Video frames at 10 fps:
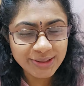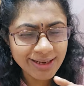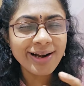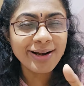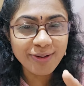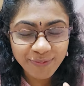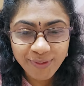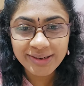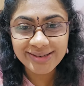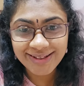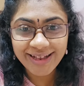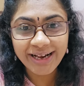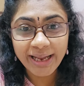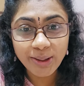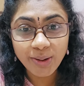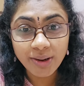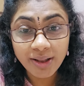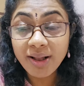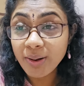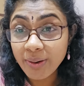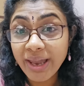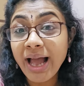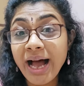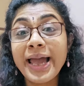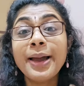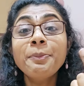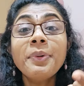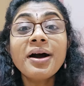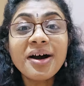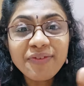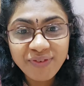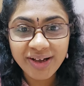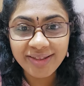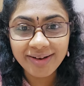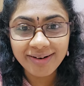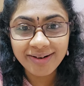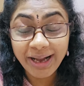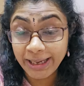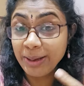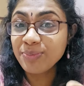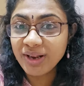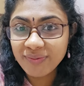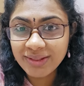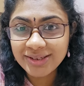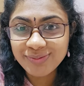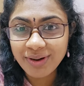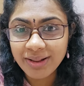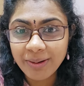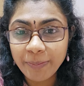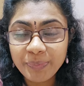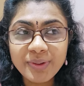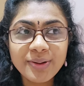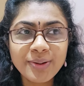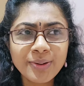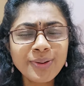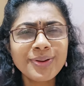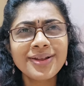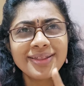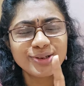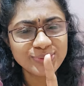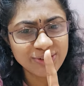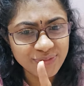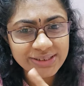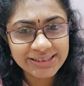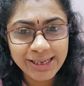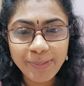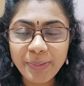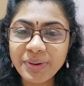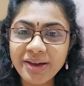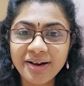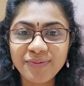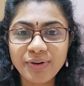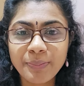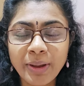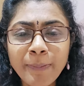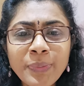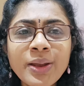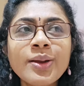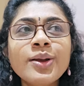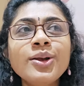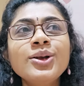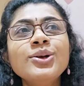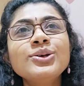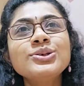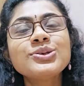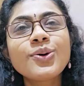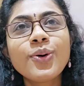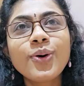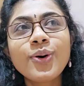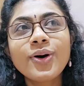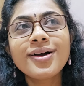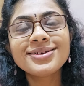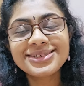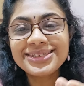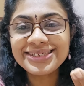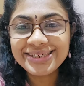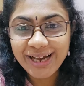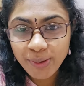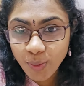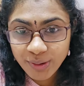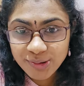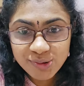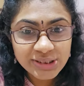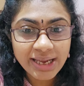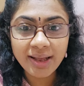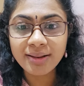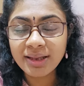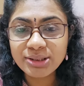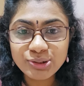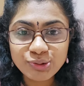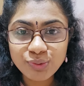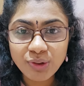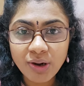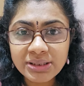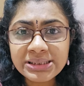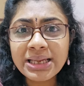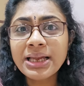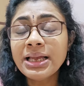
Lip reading: little different, the dialogue. Okay, I am her father. I am Revati's father. You know, that was the first time I'm hearing from him. So just I wanted to share these two thoughts